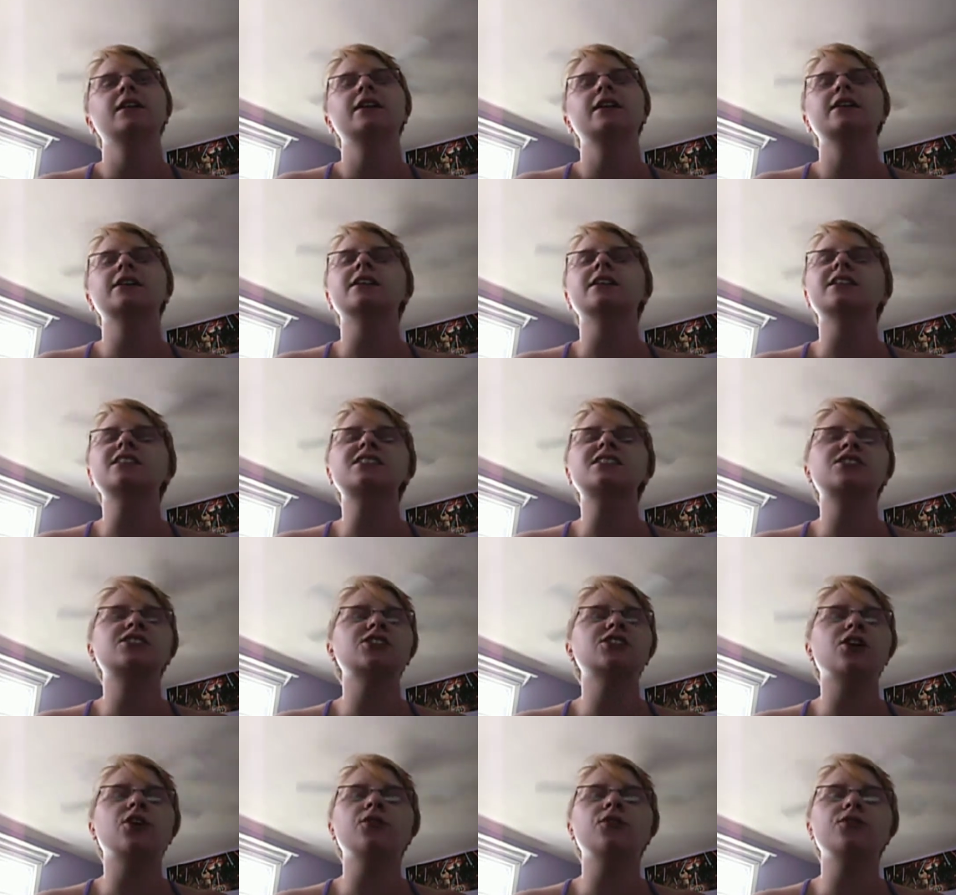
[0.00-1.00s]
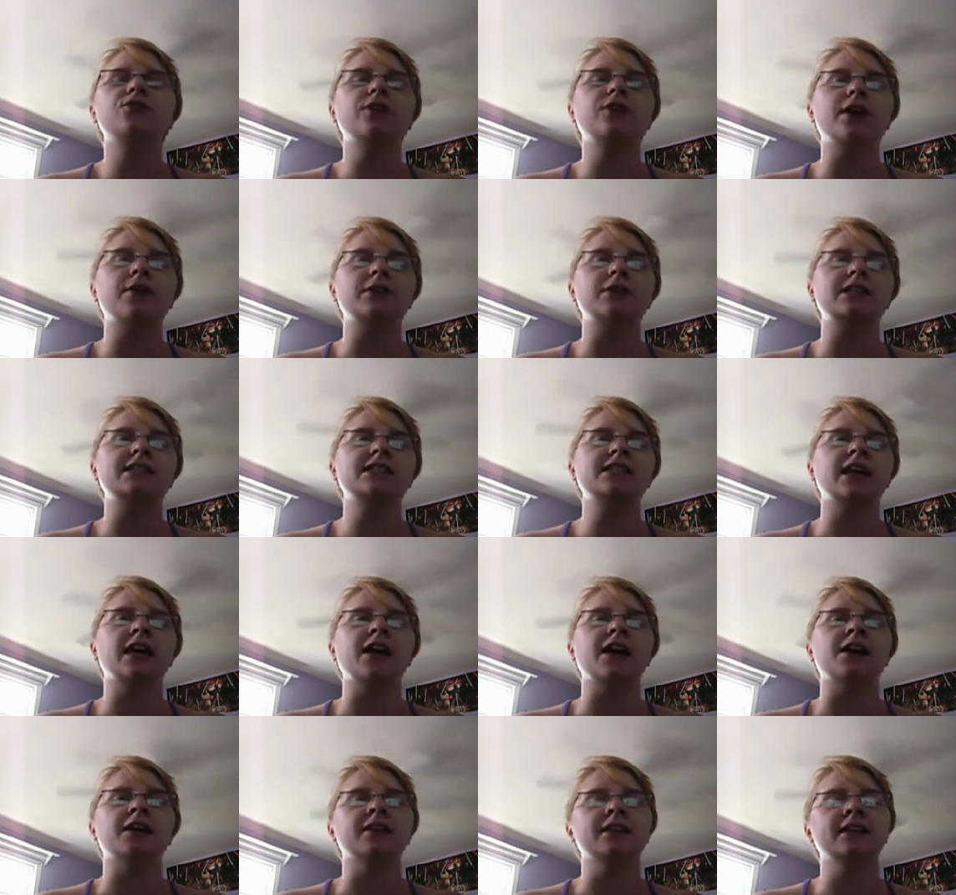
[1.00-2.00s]
It's no fairy
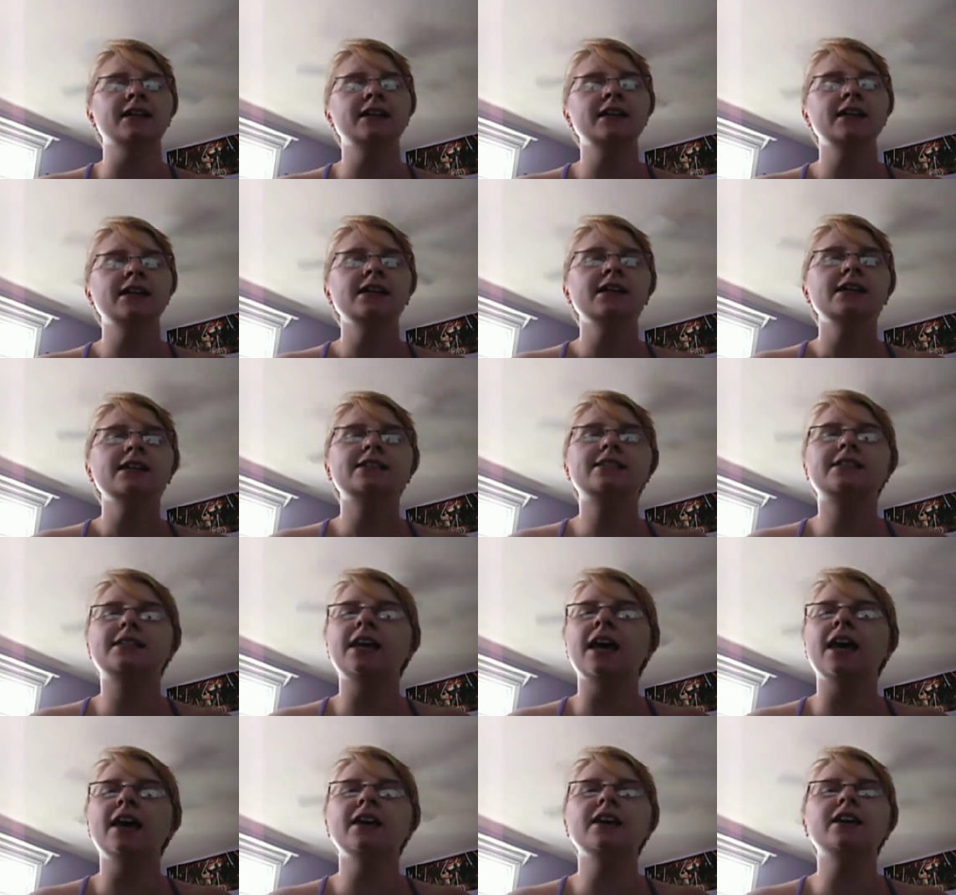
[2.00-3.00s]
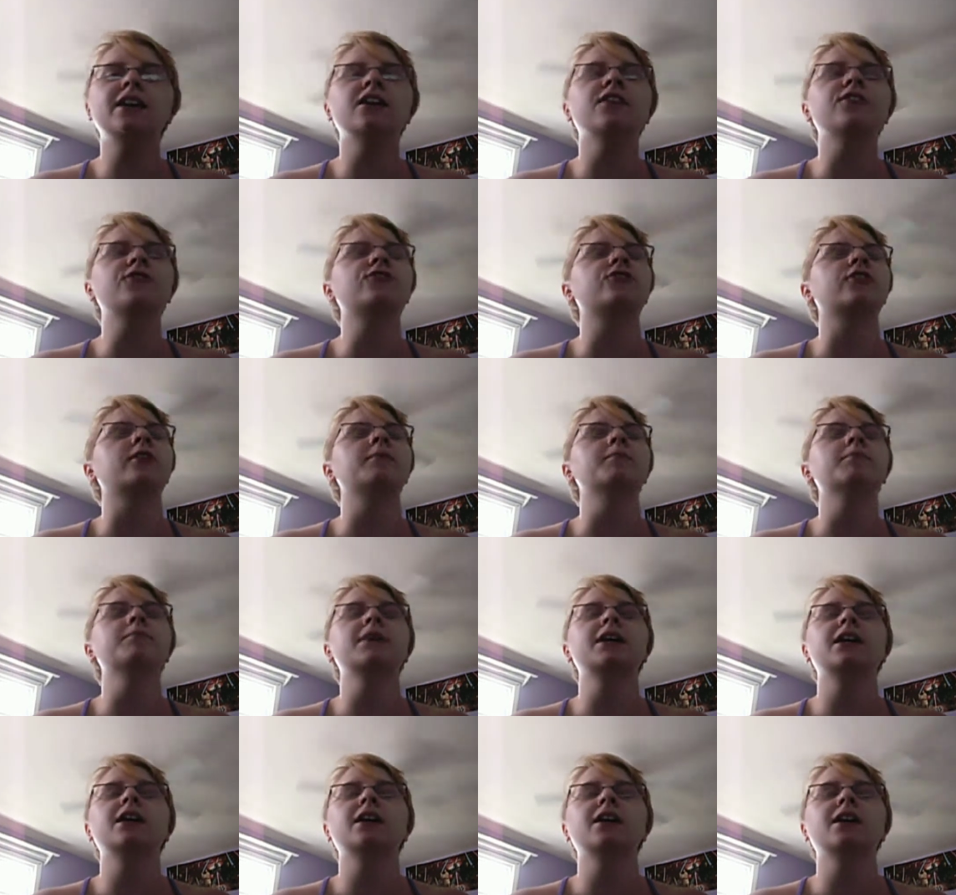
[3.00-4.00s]
tale. Take it from
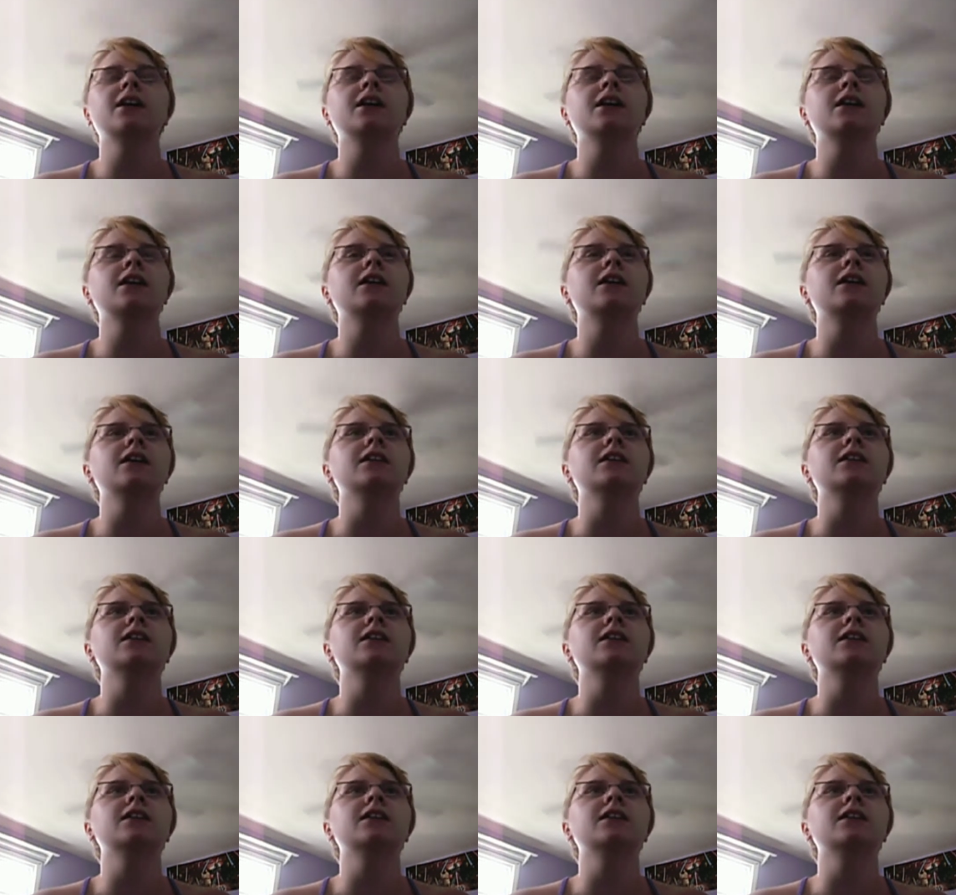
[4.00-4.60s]
me.